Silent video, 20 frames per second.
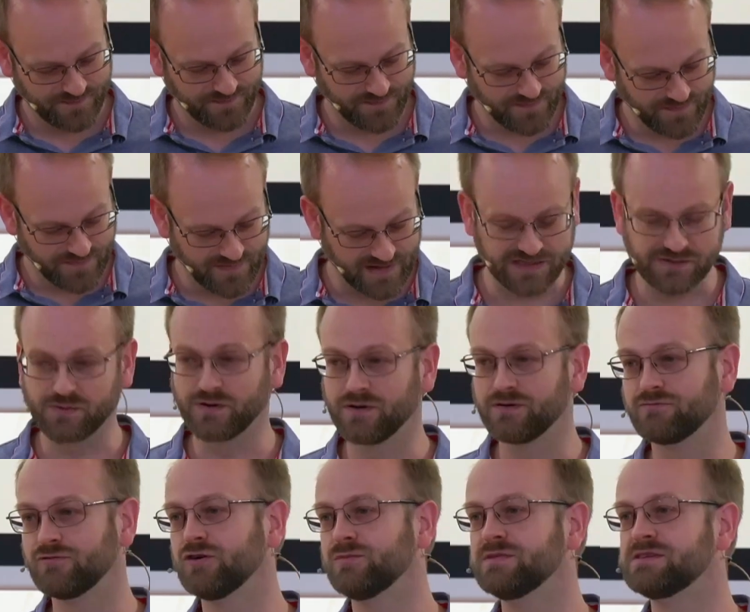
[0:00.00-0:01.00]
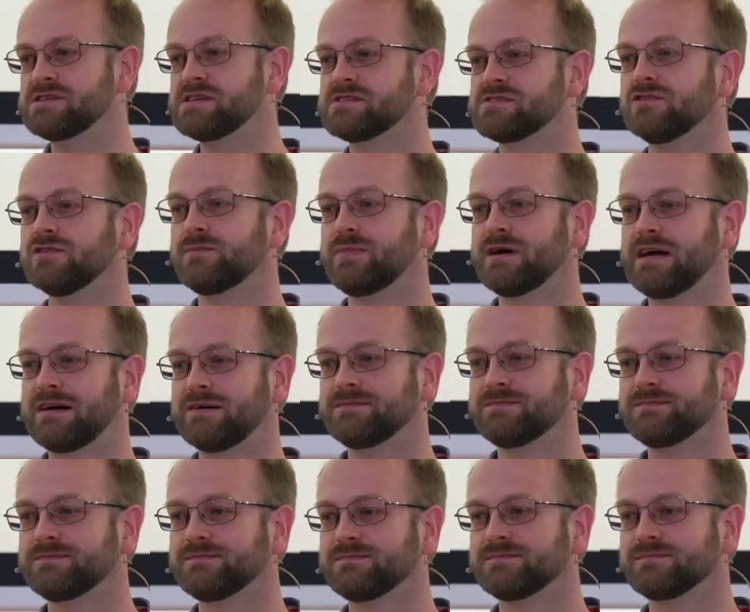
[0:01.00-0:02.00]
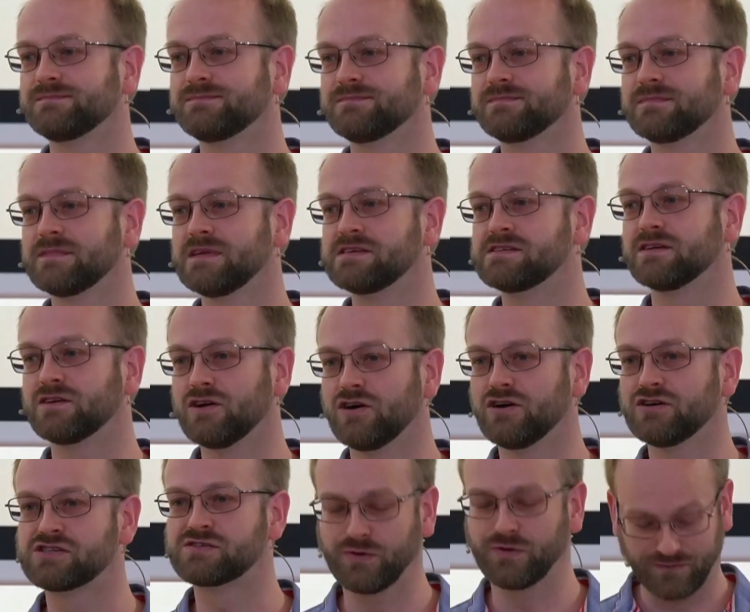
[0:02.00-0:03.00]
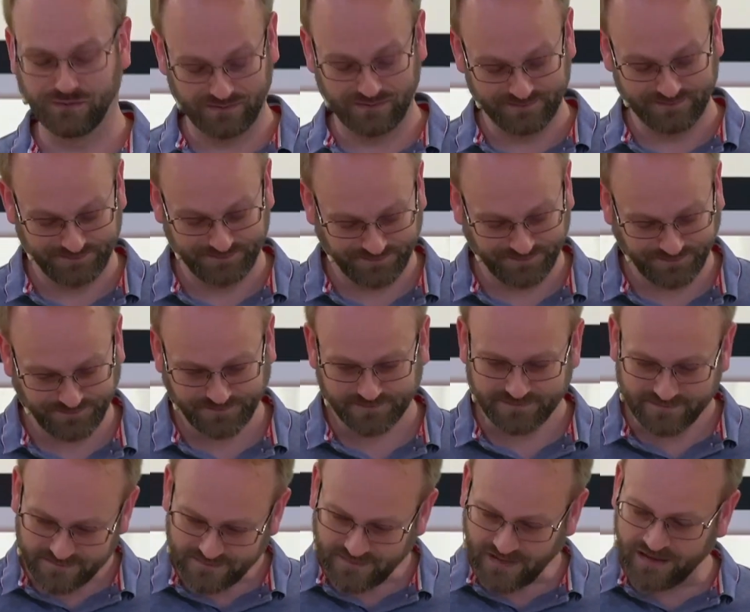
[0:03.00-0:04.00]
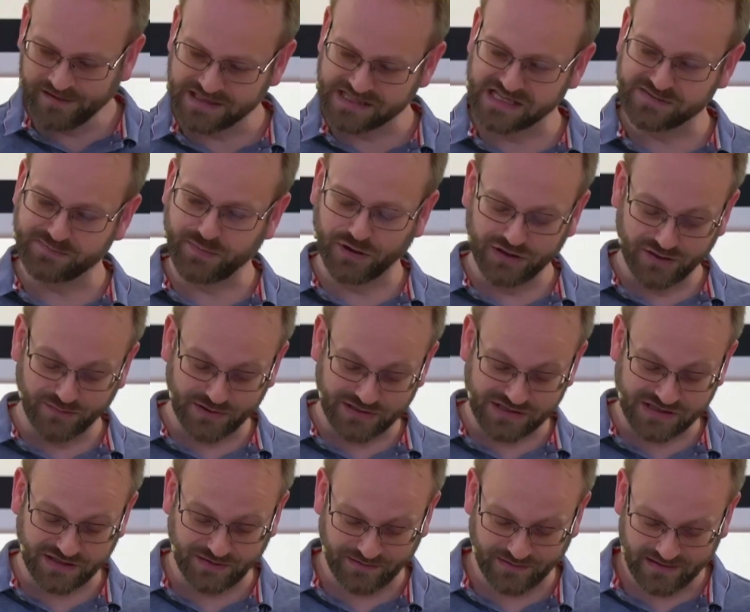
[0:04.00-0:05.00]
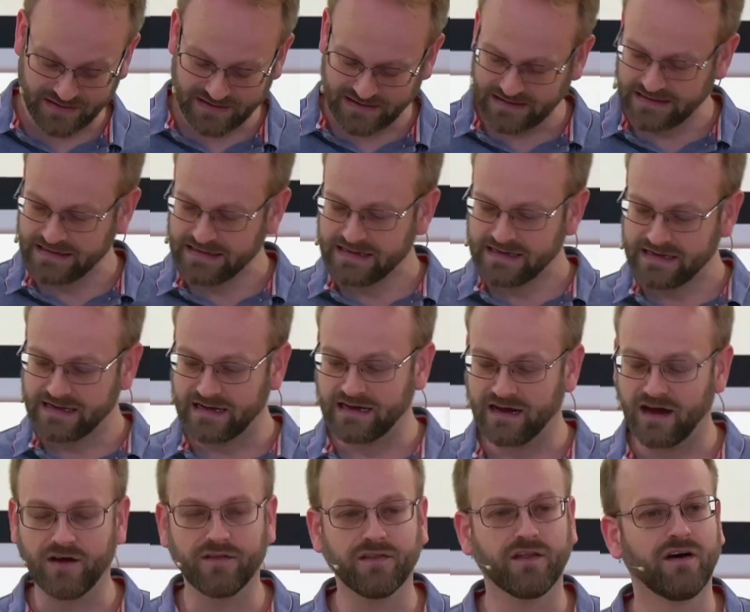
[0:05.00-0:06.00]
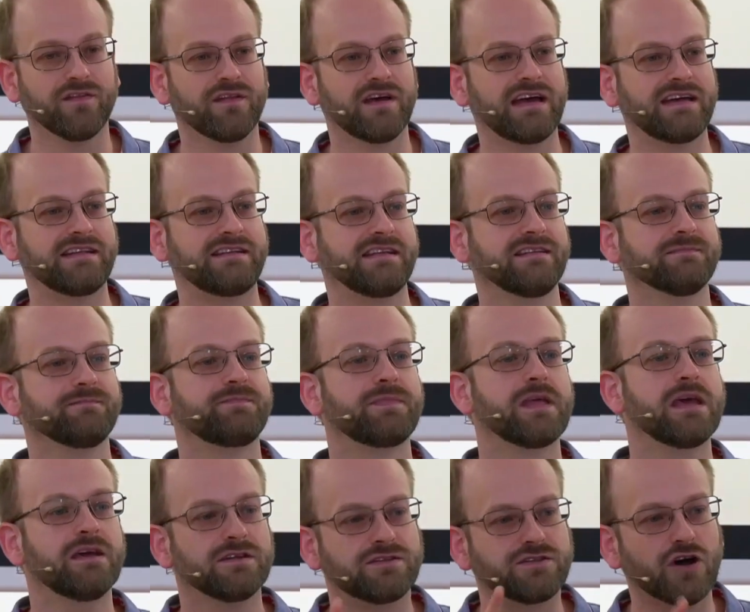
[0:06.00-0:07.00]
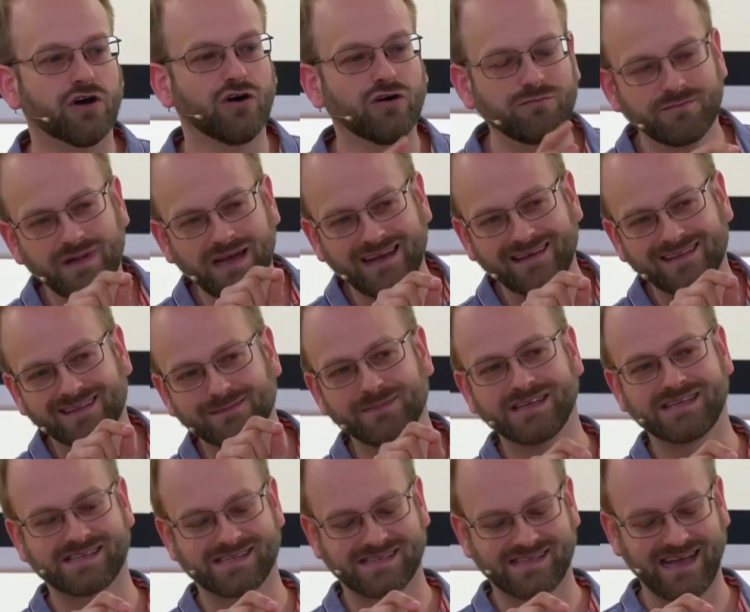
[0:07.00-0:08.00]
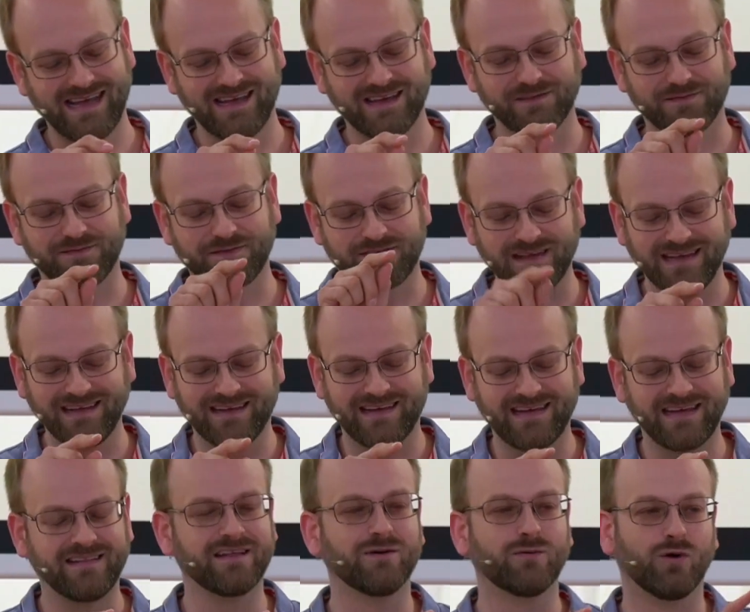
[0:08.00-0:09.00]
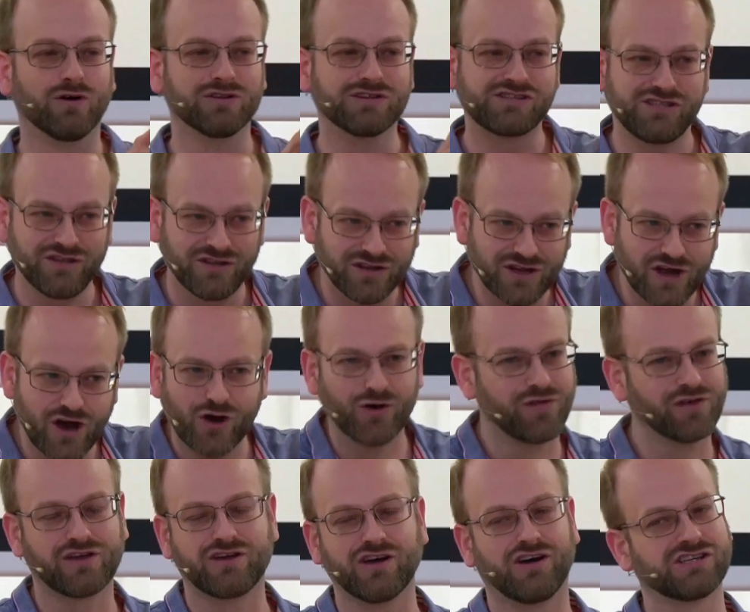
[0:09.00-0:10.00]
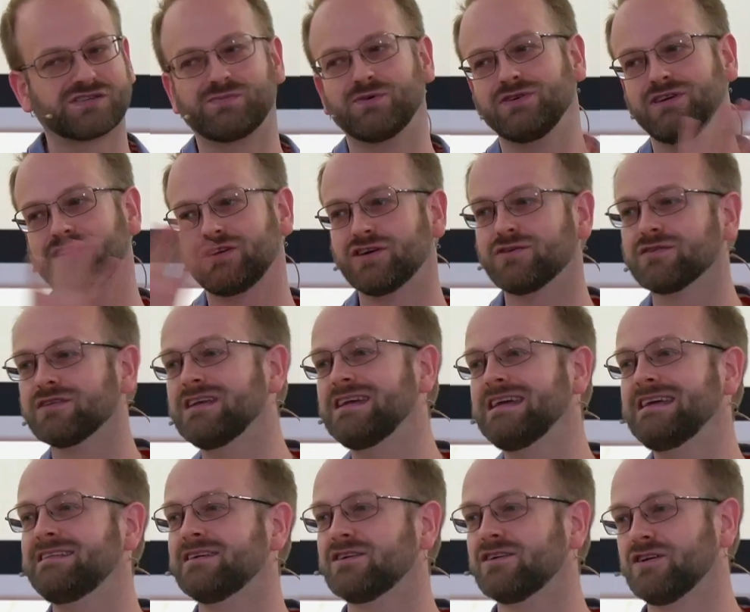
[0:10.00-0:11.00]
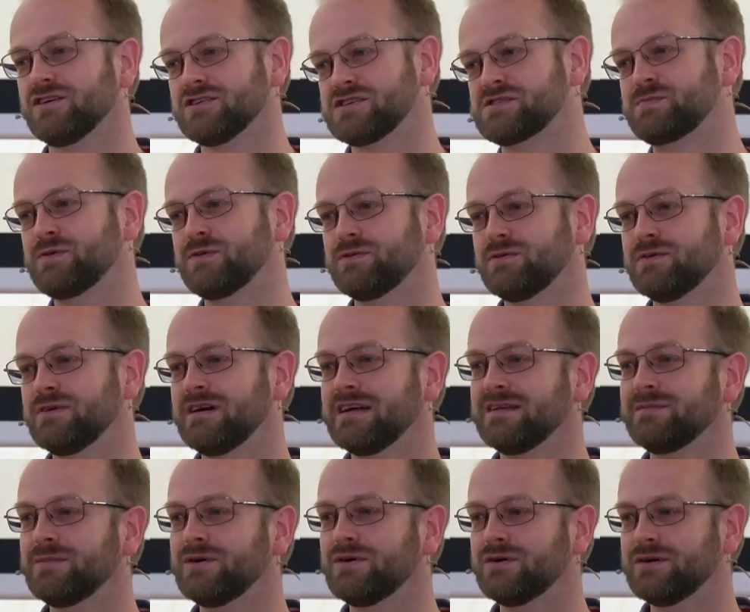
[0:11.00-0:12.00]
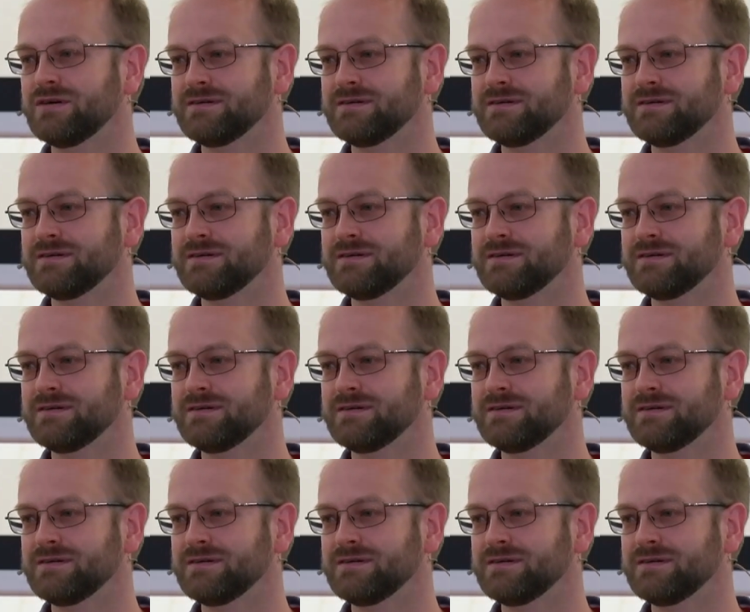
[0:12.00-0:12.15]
That's what Romans is all about. It's the gospel. This is point number two on the heading. Don't make the mistake of thinking that once you know the gospel, you don't need the gospel anymore.